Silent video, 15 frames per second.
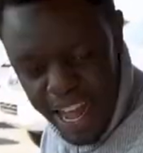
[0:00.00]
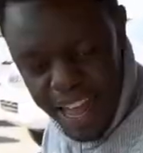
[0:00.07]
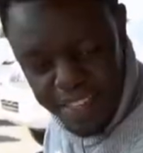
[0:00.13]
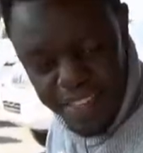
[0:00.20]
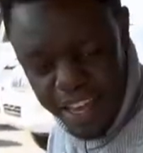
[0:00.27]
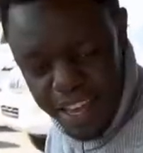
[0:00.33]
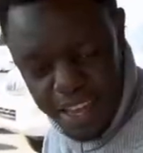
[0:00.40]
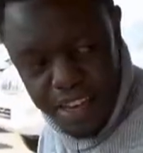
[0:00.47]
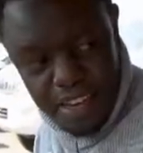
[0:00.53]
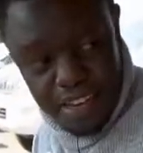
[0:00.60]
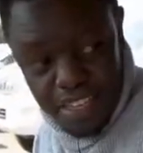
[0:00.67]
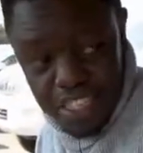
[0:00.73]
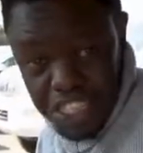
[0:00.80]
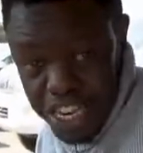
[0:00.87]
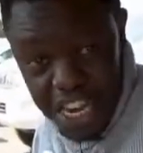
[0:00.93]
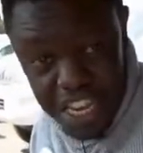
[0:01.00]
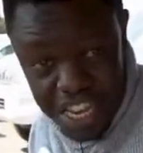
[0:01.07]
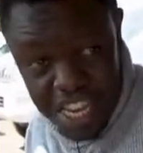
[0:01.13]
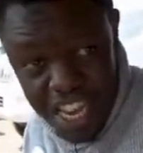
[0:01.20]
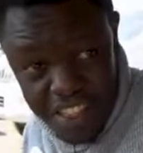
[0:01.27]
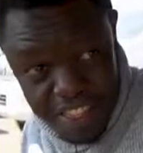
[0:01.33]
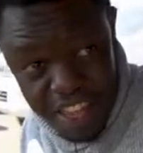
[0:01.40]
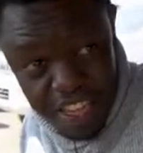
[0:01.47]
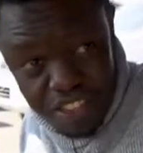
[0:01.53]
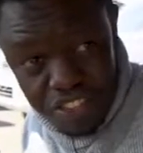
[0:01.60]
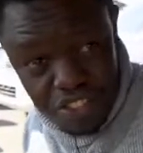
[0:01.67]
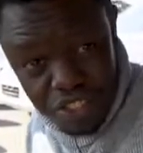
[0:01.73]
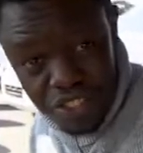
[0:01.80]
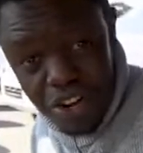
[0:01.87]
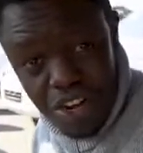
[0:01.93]
Are they shaky? Are they
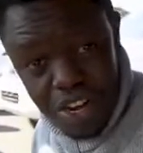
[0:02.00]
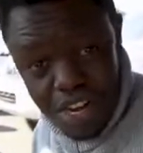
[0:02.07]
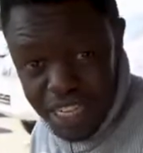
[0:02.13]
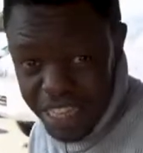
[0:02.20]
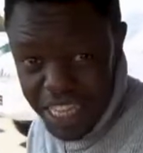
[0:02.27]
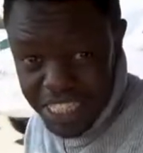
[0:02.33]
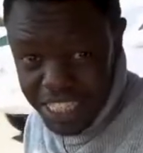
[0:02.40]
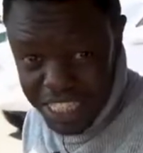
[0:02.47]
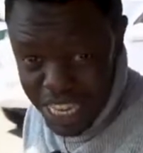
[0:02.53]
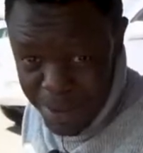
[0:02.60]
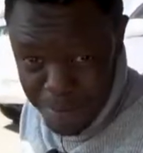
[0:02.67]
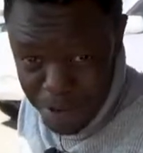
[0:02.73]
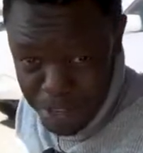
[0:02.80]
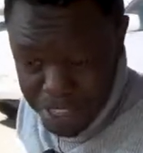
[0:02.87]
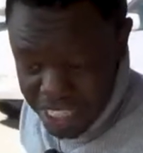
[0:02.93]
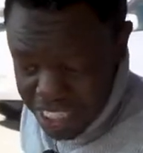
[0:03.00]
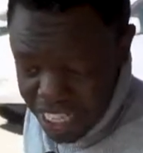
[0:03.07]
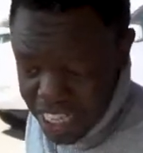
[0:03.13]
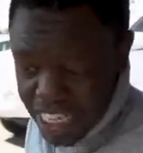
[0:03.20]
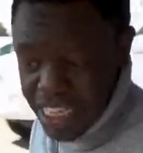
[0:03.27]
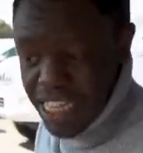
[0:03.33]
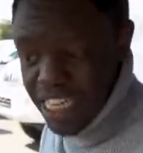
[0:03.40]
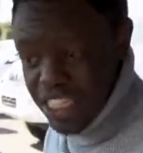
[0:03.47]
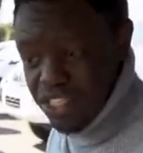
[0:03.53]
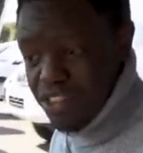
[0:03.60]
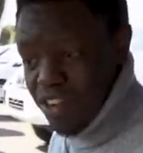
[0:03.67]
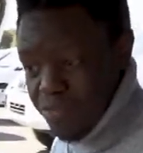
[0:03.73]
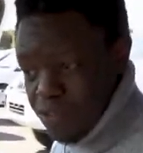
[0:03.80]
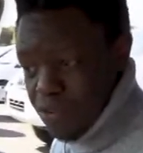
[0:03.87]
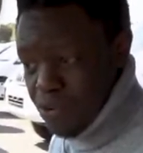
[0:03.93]
strong? Are they stable? These are the things
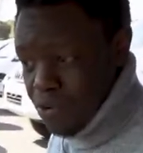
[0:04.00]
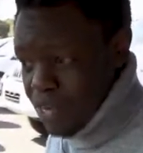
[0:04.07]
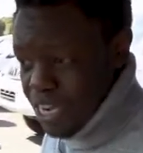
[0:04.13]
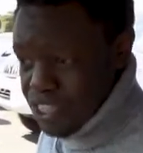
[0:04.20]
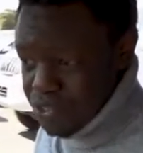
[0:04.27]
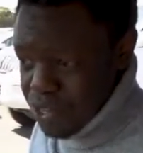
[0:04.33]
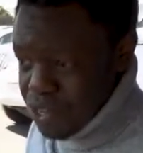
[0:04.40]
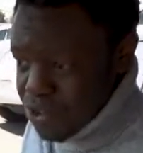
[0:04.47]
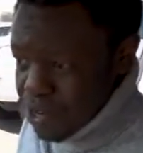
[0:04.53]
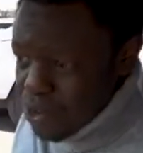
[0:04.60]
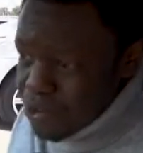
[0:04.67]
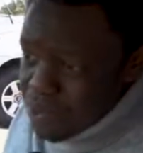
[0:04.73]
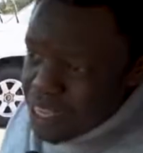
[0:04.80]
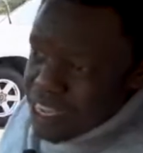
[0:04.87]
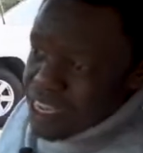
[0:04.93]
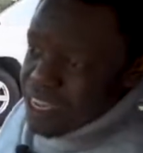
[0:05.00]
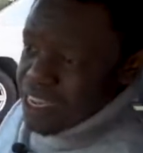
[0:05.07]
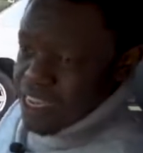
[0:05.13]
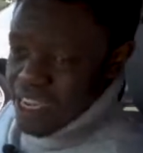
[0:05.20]
you have to look at when you are looking